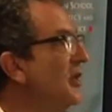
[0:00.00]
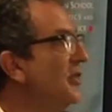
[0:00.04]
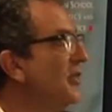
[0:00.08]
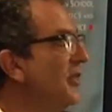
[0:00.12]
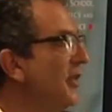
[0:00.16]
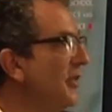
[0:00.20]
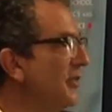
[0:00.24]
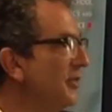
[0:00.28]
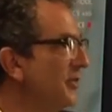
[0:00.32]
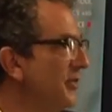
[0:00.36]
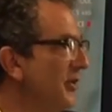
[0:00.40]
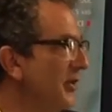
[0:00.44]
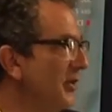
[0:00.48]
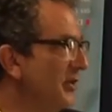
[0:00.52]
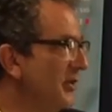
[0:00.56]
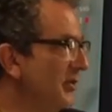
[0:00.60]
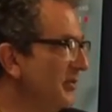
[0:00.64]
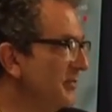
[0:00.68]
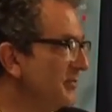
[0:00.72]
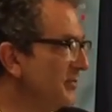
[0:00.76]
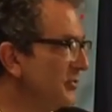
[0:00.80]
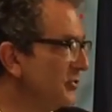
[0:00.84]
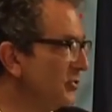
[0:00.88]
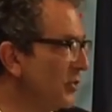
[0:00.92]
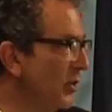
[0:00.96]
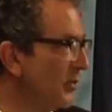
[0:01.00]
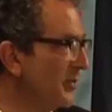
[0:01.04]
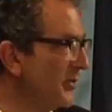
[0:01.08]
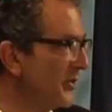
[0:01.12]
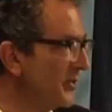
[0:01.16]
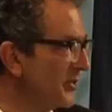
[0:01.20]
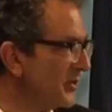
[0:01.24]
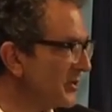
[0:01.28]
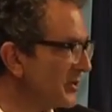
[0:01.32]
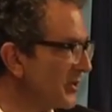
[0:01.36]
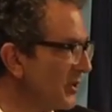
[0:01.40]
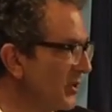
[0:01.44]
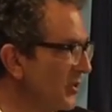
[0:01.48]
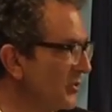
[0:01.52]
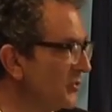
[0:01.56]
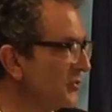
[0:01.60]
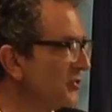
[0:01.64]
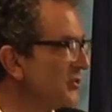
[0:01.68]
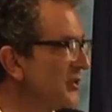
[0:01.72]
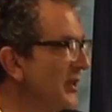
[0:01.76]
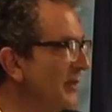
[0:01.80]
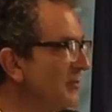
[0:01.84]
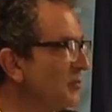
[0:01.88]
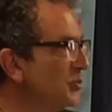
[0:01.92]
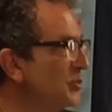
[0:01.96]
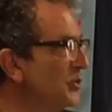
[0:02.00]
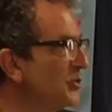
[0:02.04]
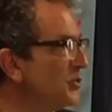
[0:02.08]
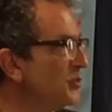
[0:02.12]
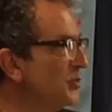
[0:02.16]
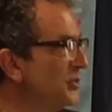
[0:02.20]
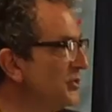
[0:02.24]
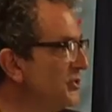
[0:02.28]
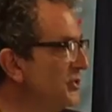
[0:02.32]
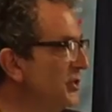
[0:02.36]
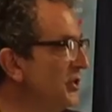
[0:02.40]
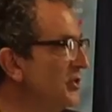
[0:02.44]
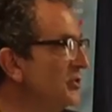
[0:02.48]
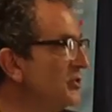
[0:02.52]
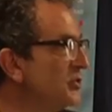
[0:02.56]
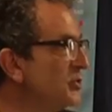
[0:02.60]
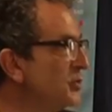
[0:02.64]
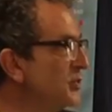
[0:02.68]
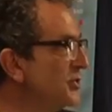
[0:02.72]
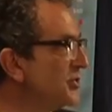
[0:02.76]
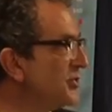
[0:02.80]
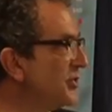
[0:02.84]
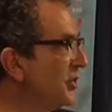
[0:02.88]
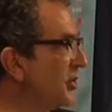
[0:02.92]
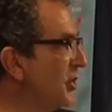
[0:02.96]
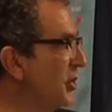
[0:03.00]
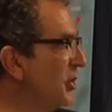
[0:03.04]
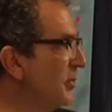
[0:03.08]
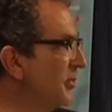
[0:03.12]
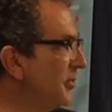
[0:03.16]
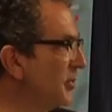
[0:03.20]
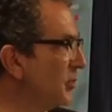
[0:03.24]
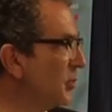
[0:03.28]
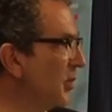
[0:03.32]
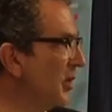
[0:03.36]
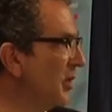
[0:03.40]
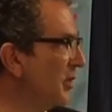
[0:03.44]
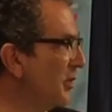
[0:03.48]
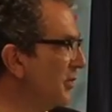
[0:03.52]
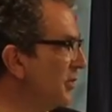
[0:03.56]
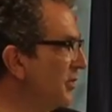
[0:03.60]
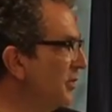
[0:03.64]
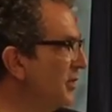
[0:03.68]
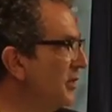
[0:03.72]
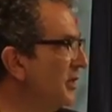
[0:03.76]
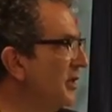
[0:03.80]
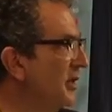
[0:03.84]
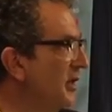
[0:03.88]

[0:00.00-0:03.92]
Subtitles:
that the dominant concept which was used was the Commonwealth.